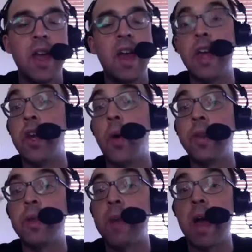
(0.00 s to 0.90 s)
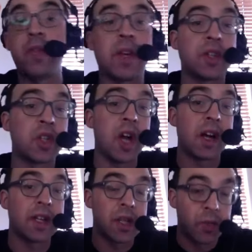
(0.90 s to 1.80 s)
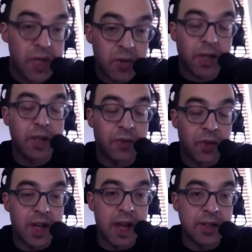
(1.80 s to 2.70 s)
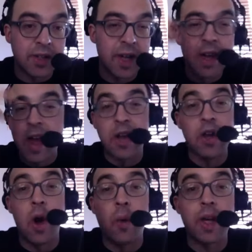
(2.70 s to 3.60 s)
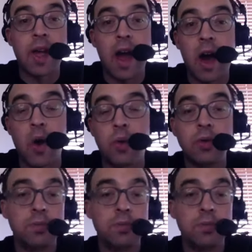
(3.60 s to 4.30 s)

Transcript: and knowing that Matthew Tkachuk is a restricted free agent, and knowing how